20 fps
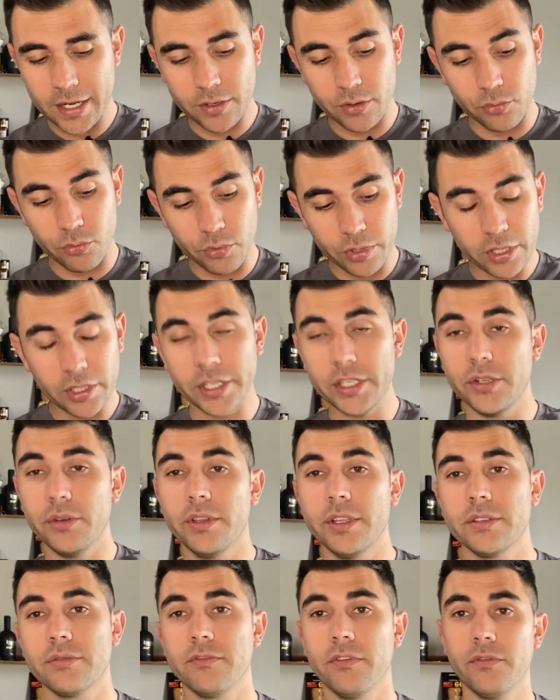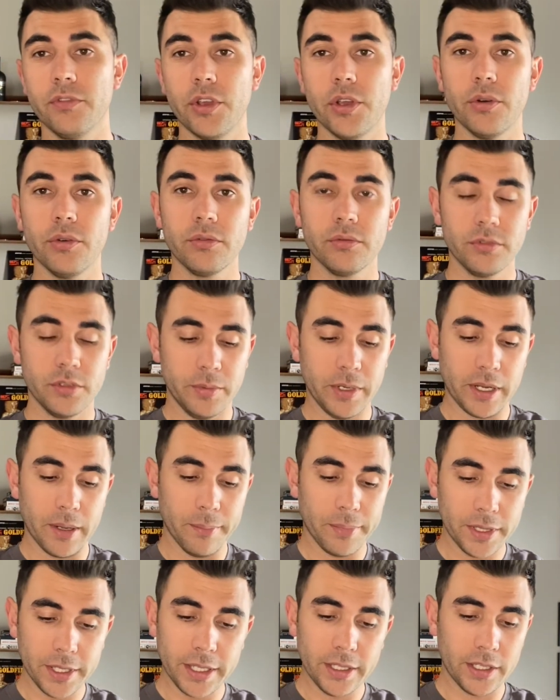to really do this review, to be
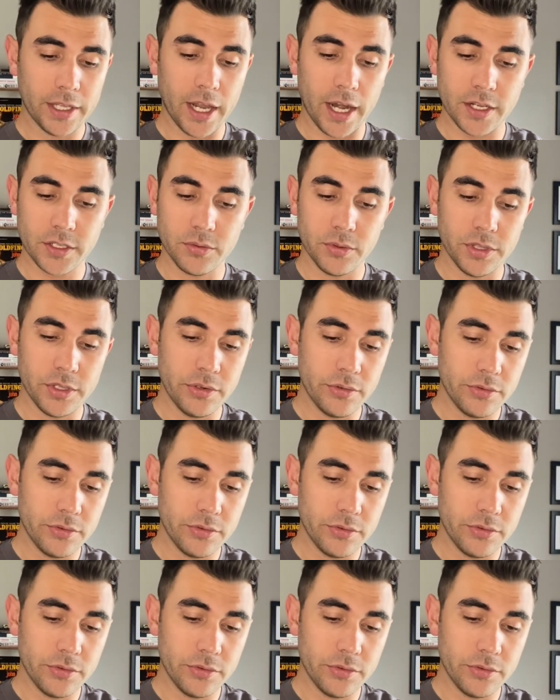completely honest with you,